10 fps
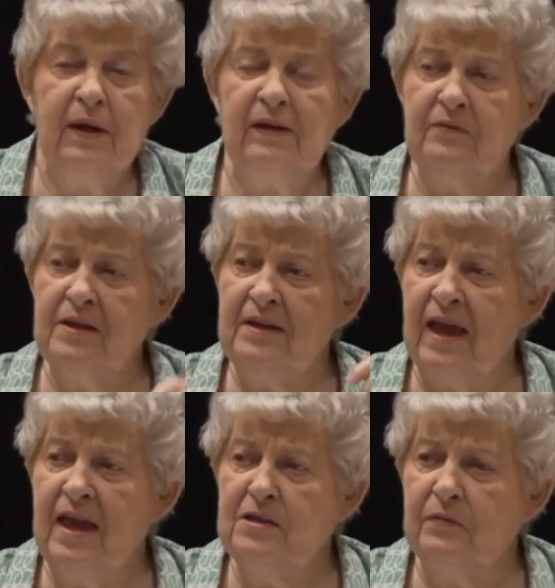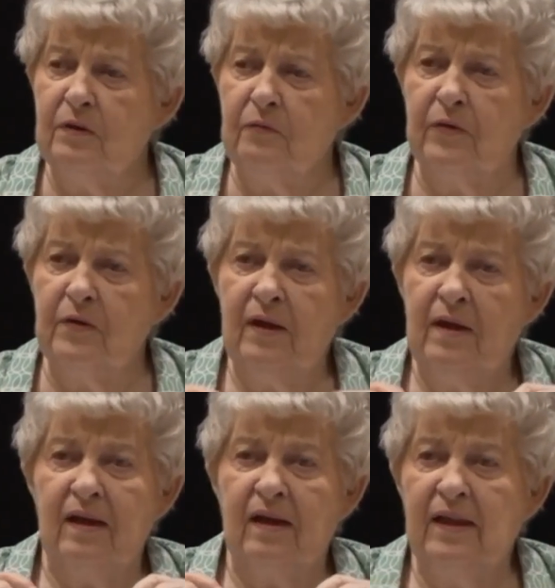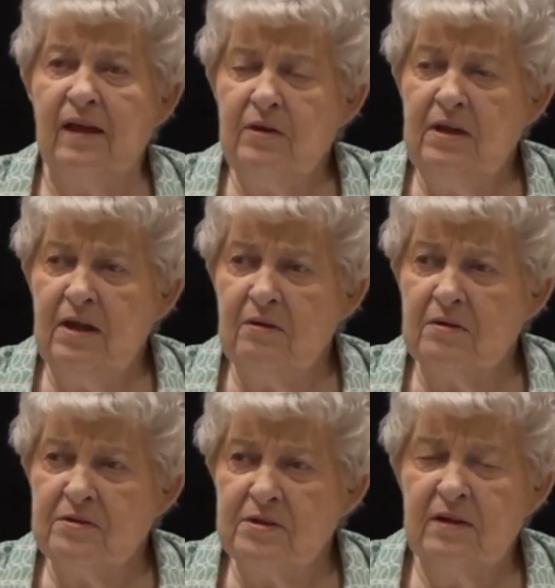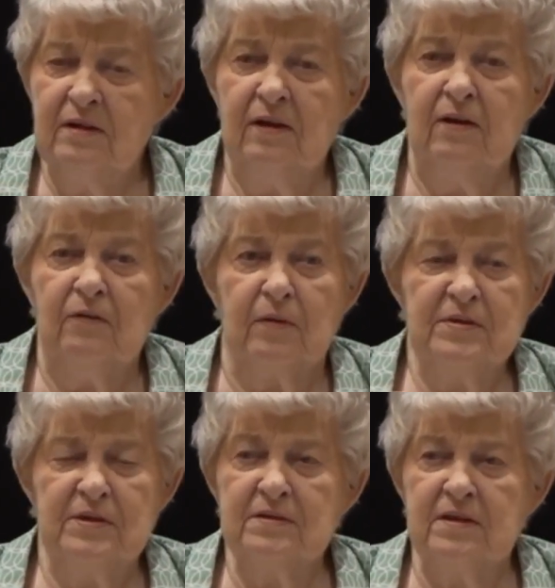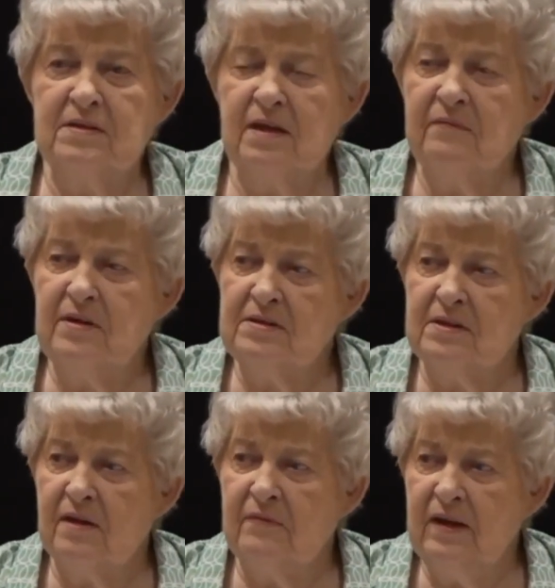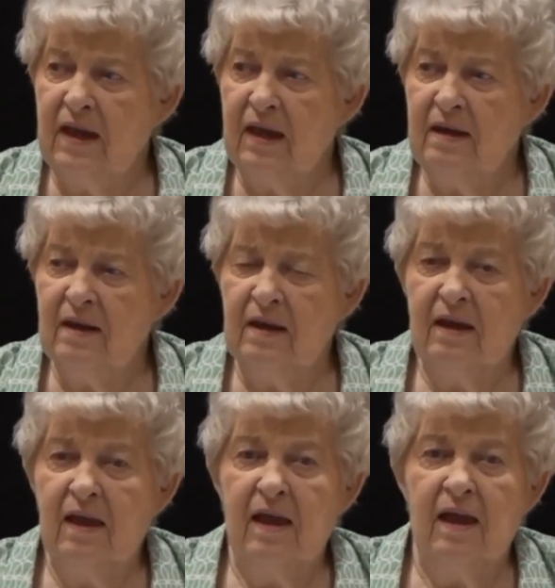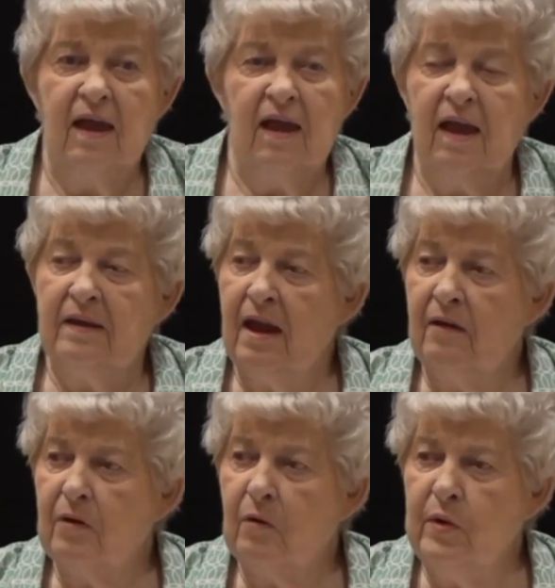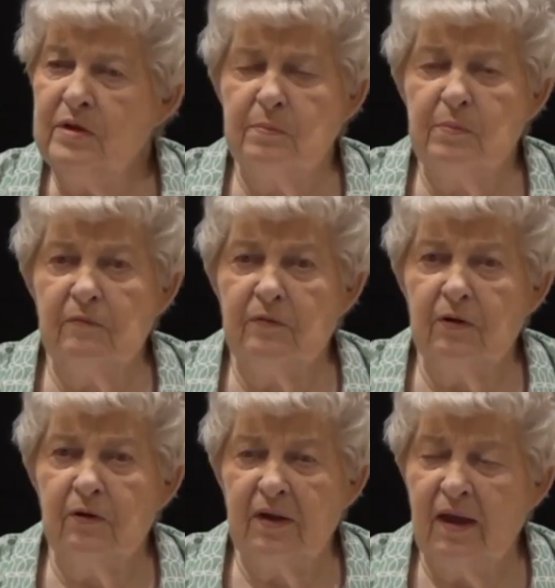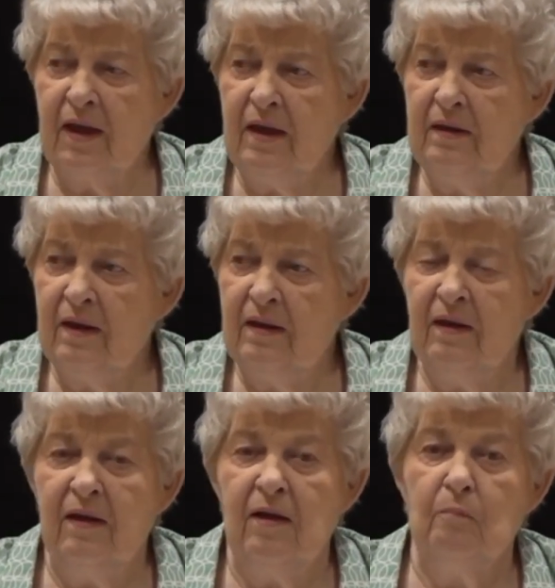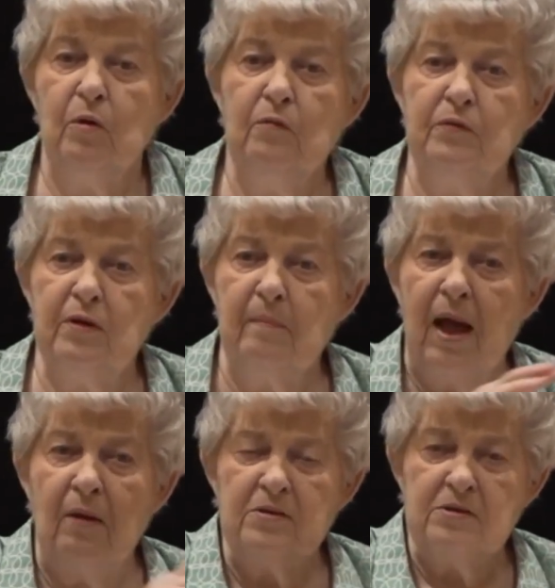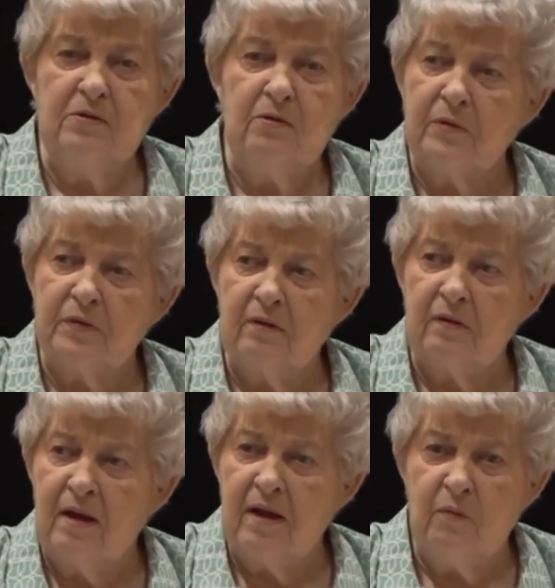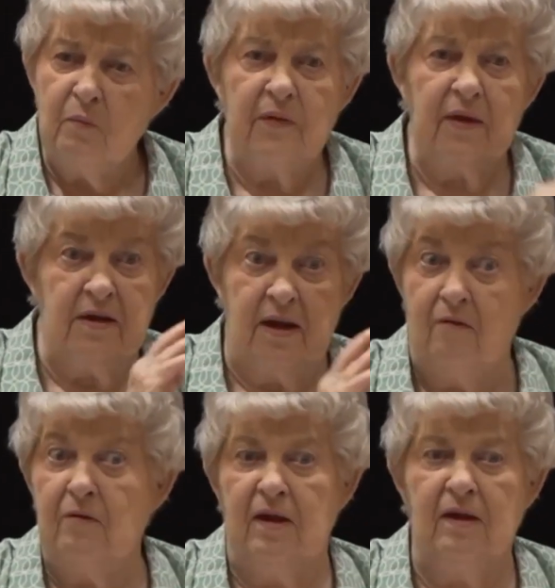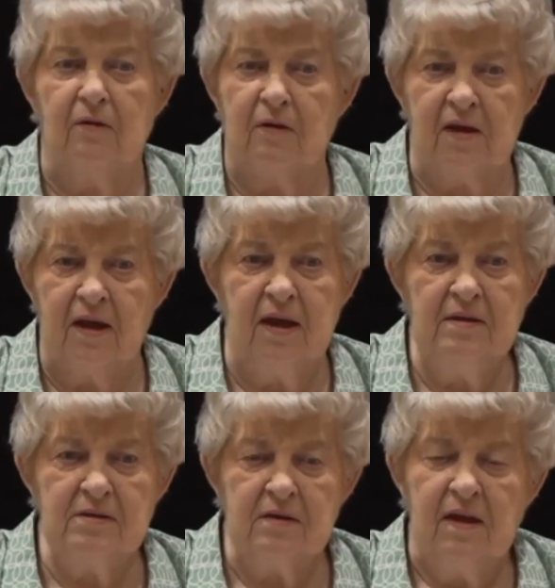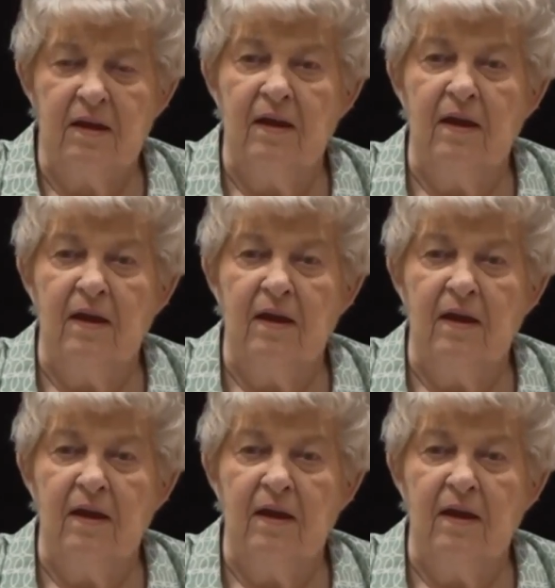We lived in Gainesville for 11 years, from 67 to 78. Never a whisper of a hurricane. Moved to the mountains in North Carolina where they never get hurricanes.